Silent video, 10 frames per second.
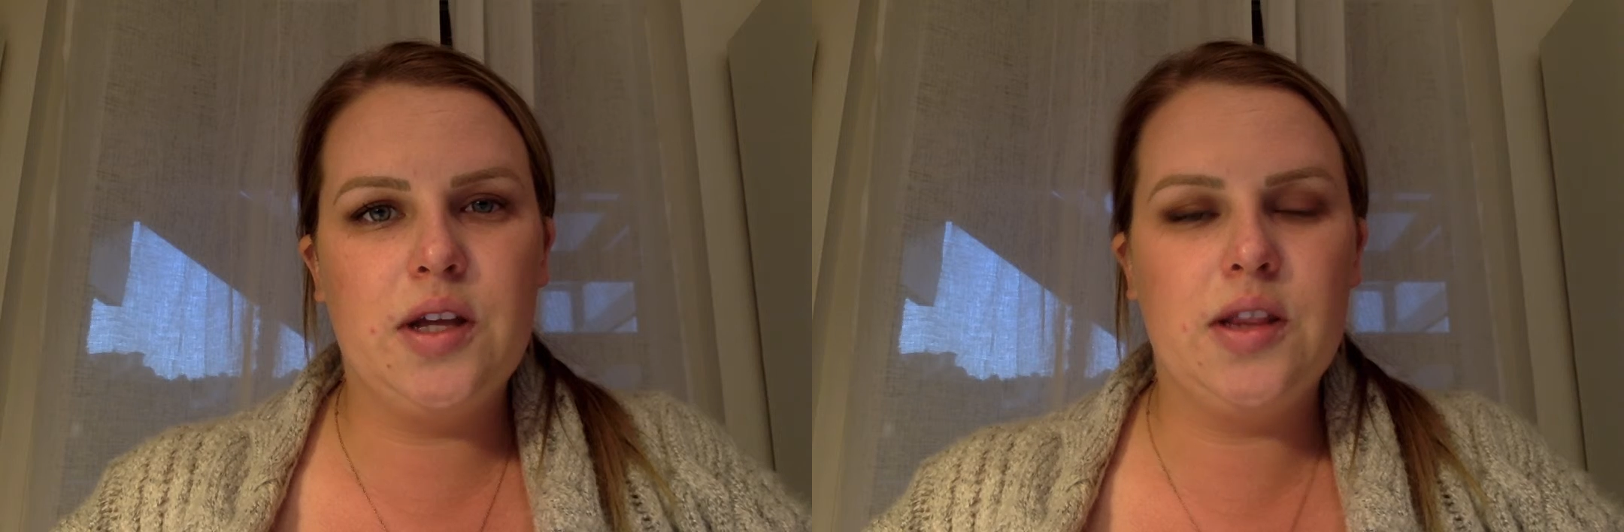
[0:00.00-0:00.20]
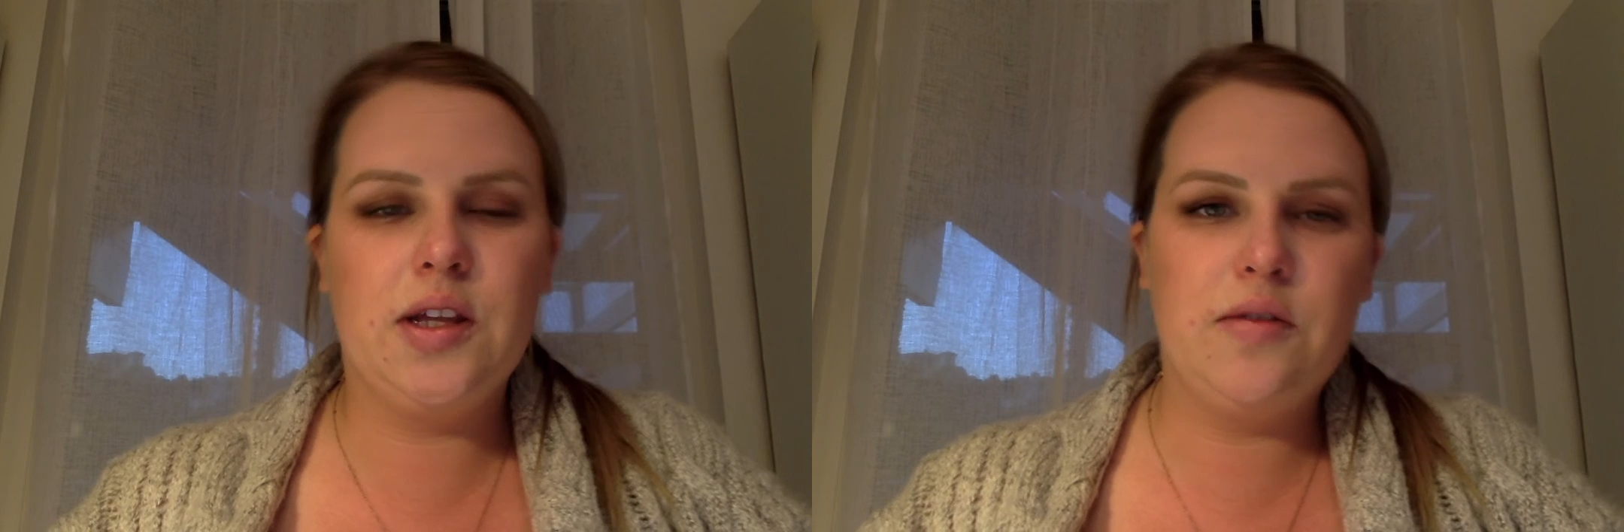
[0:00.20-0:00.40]

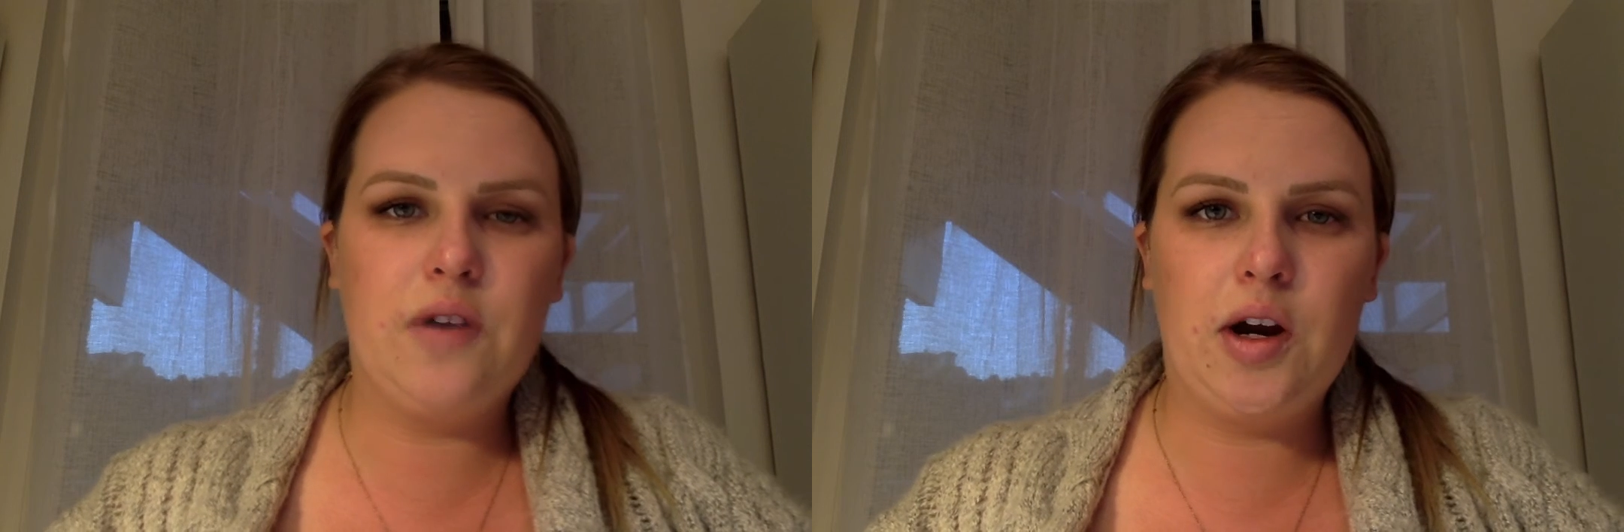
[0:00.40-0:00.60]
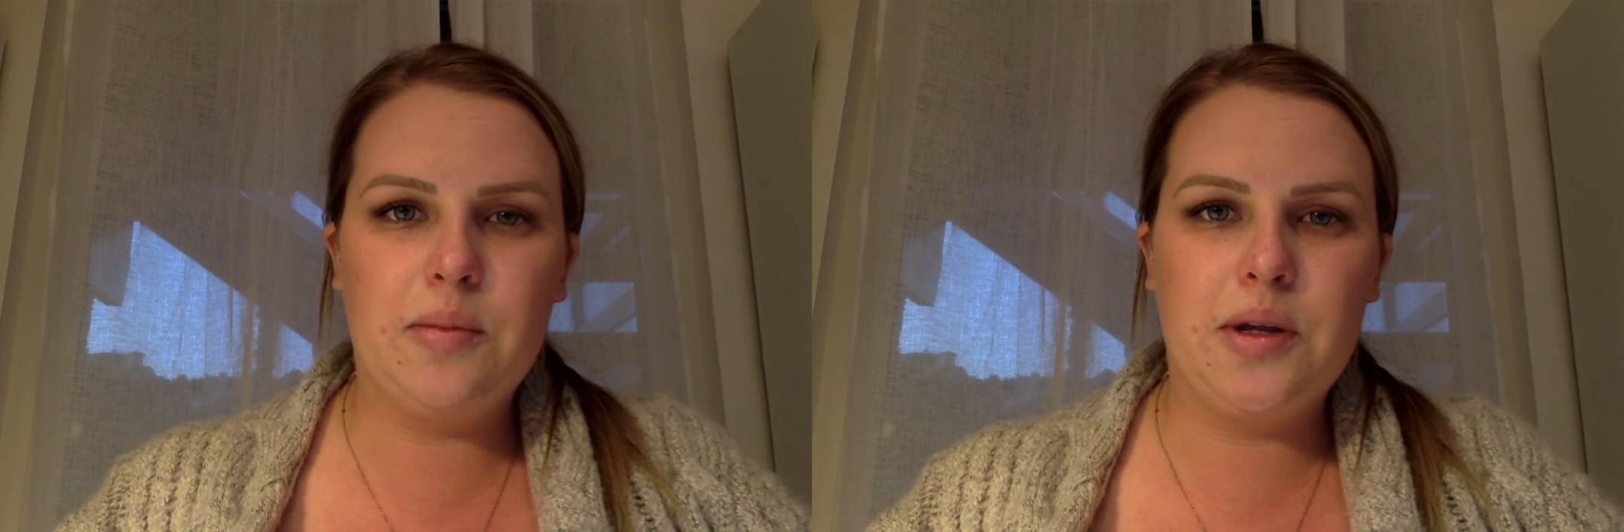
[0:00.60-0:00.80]
in the
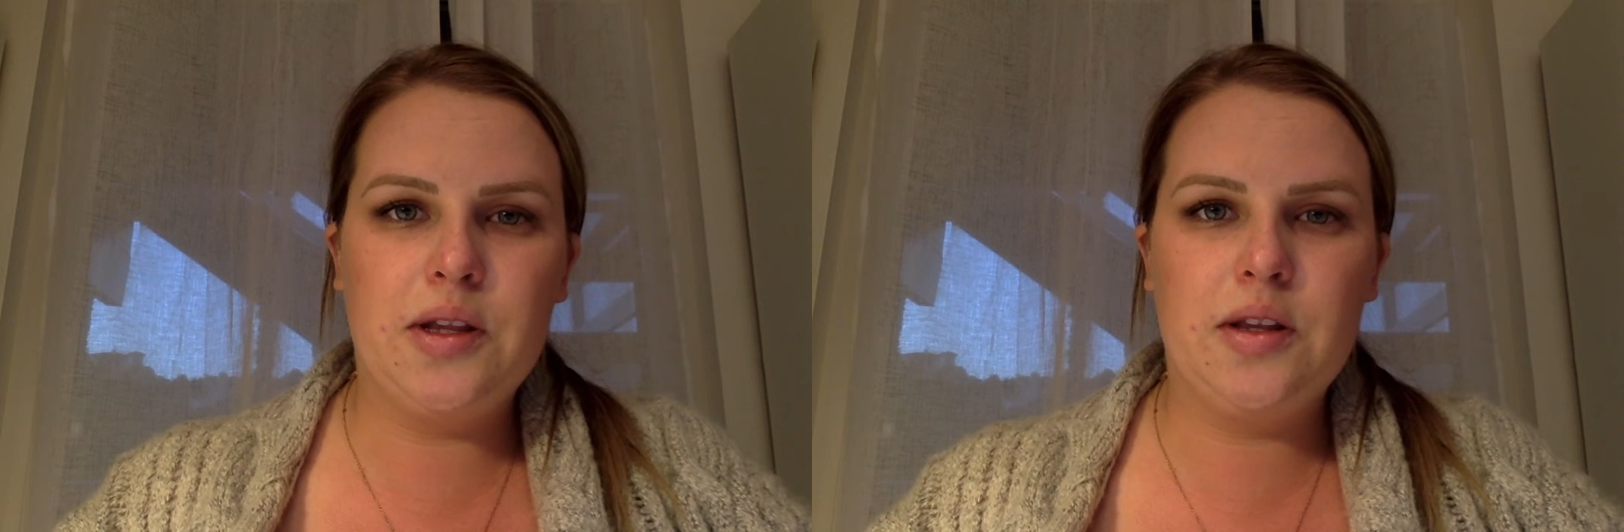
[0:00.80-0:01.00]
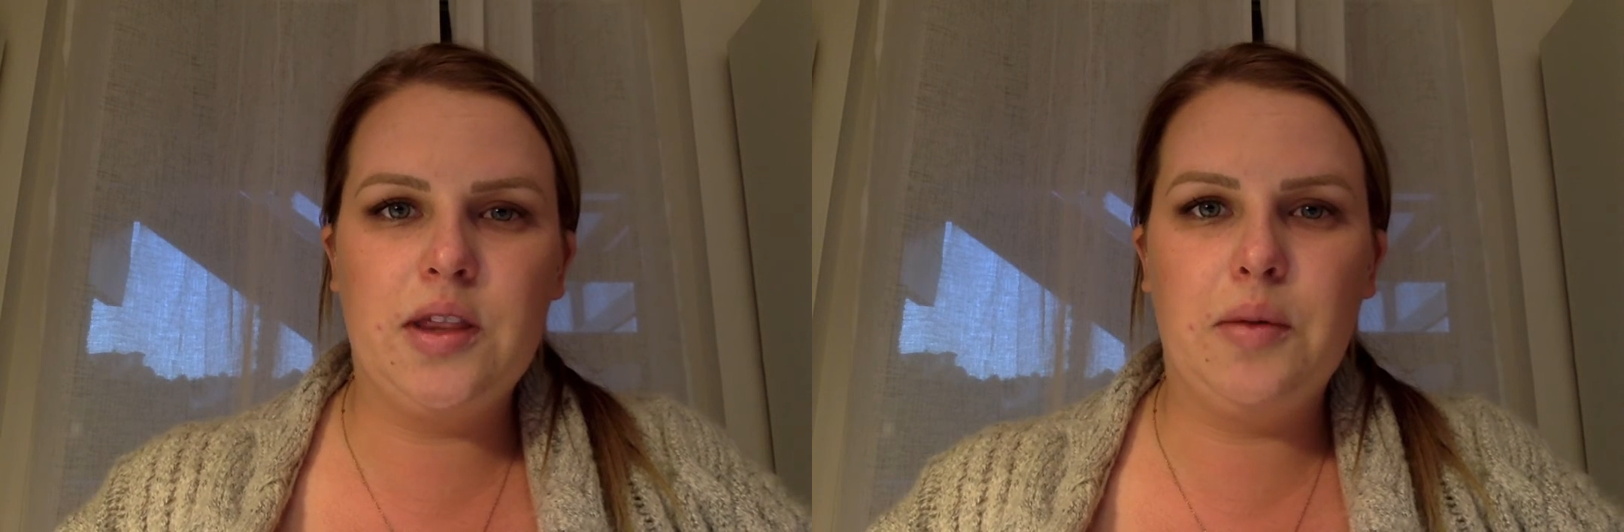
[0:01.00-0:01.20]

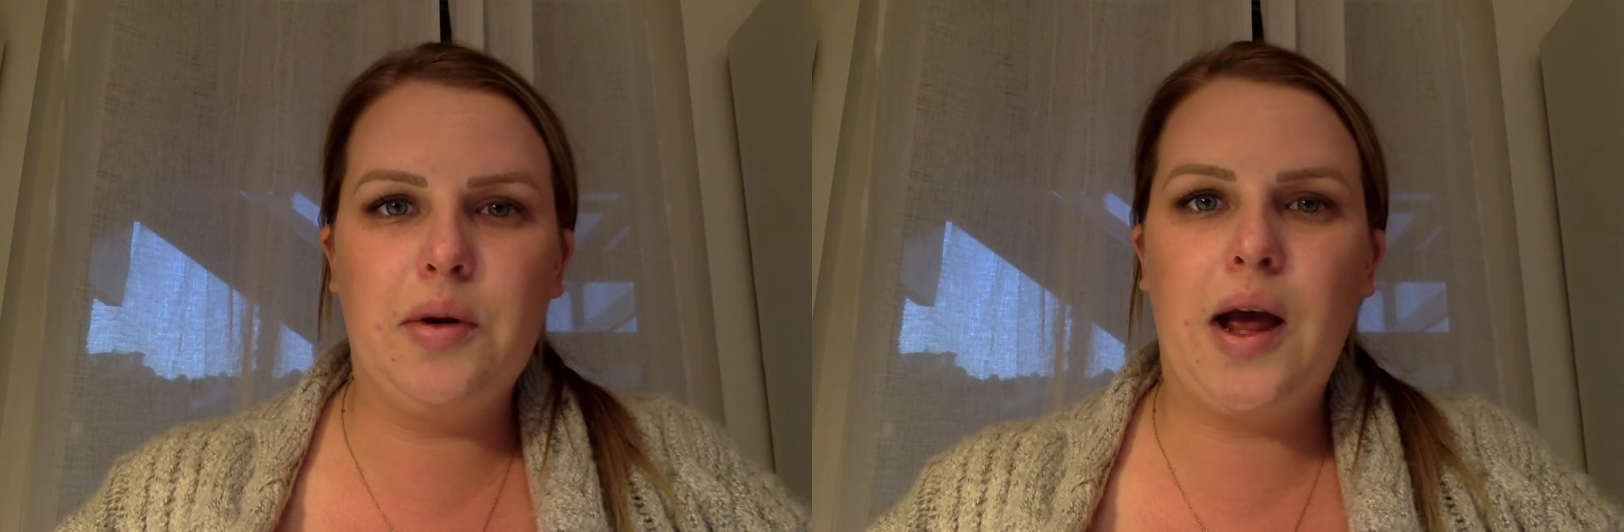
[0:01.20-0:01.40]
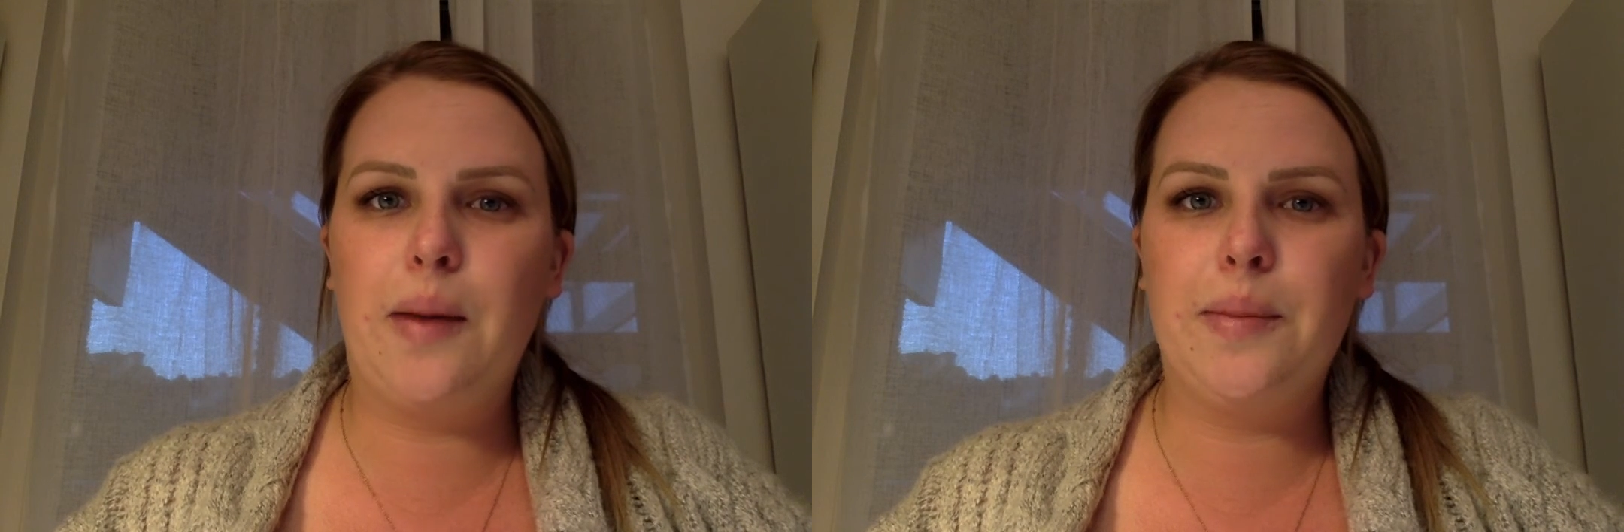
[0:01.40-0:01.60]
environment that they
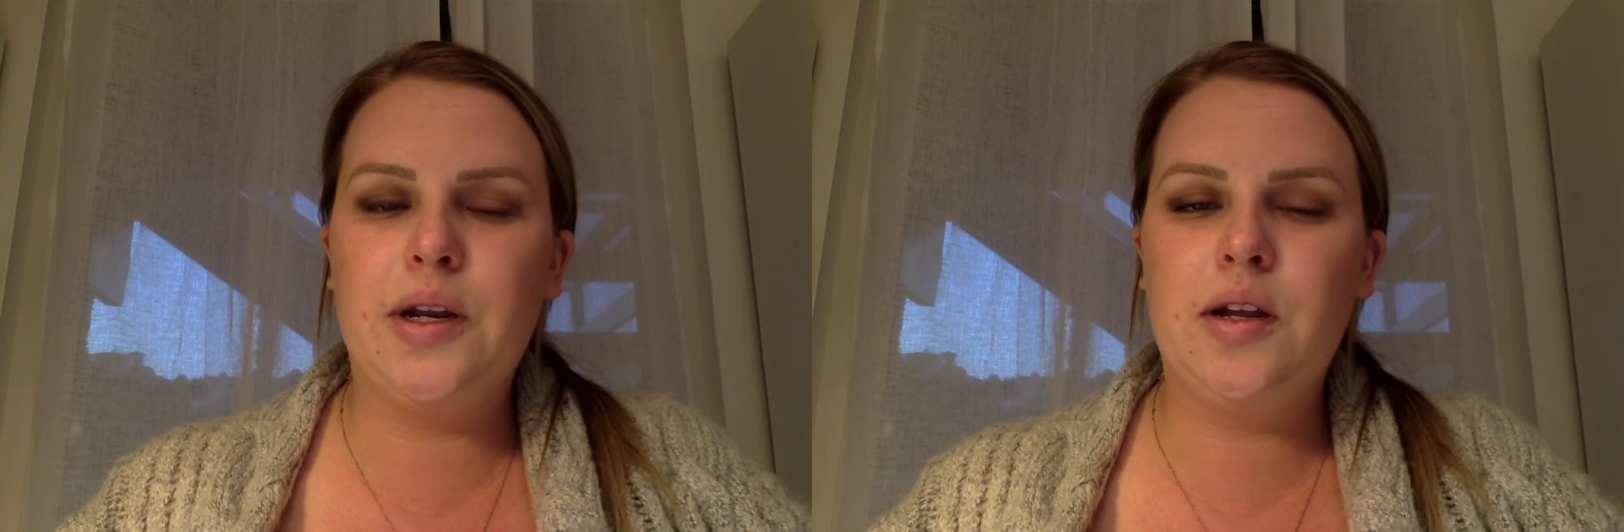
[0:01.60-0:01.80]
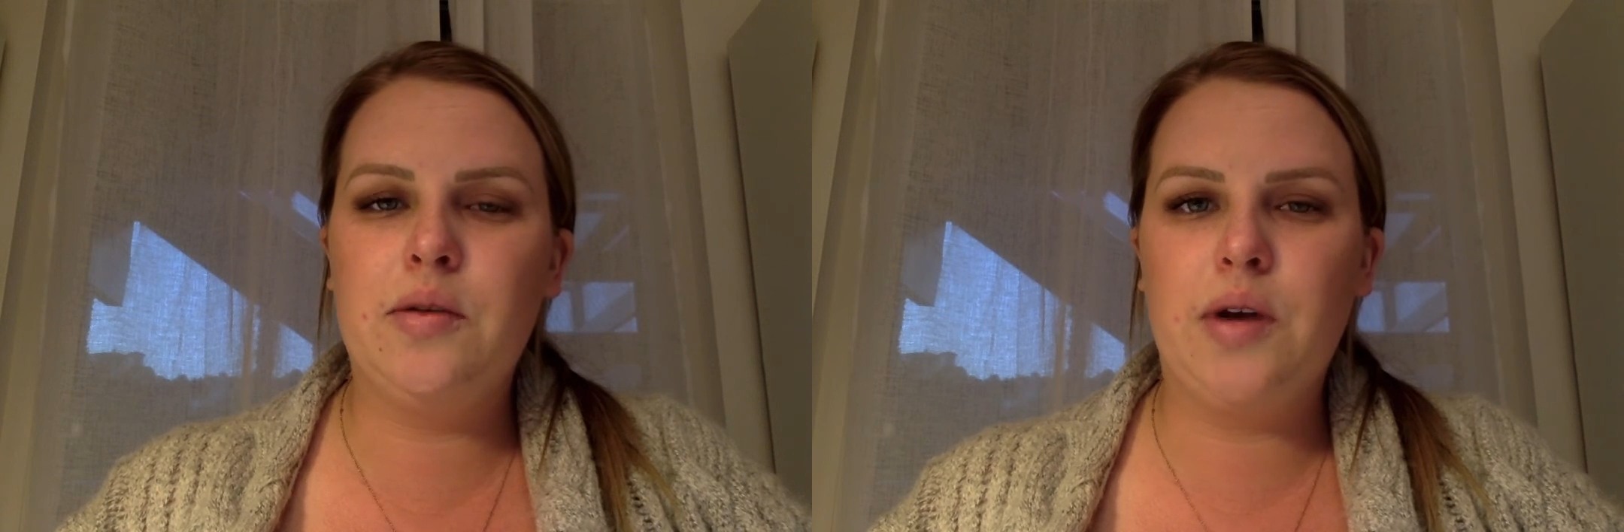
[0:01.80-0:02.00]
would
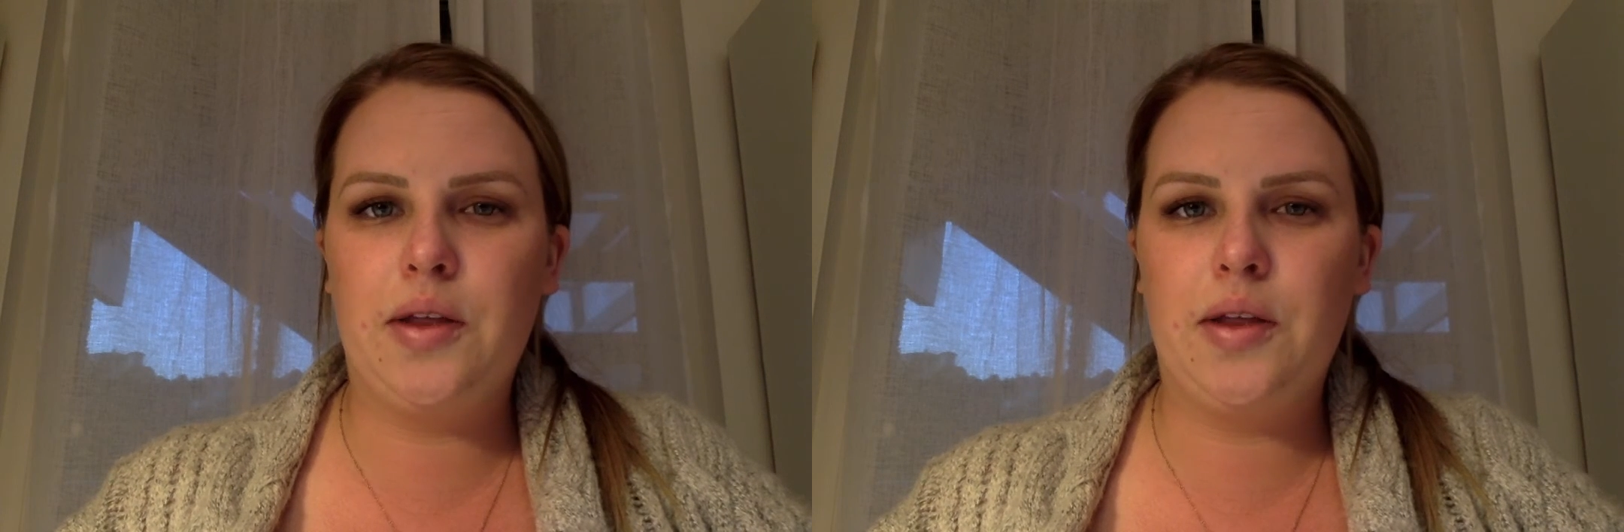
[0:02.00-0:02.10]
happen in,